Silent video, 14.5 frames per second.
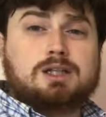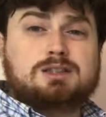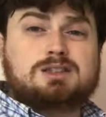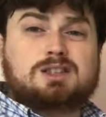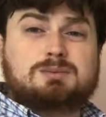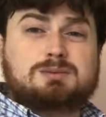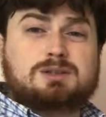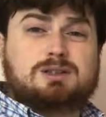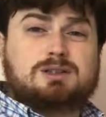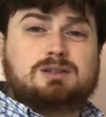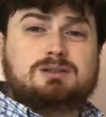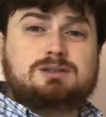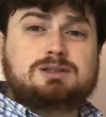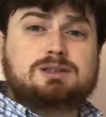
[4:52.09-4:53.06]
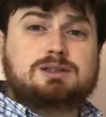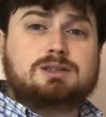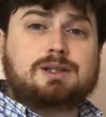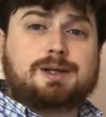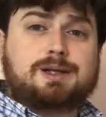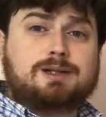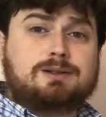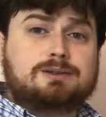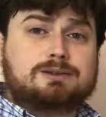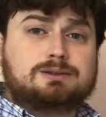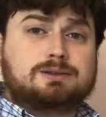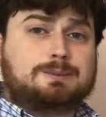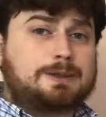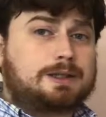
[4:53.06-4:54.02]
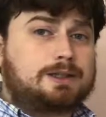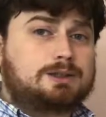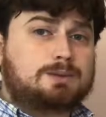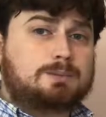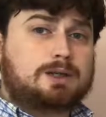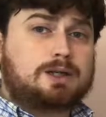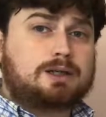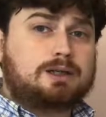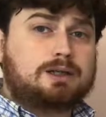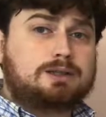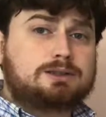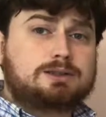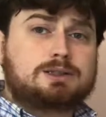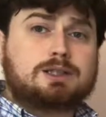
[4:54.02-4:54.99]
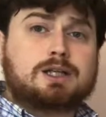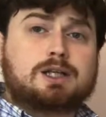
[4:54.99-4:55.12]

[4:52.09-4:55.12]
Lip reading: substitution, I can use elimination by addition,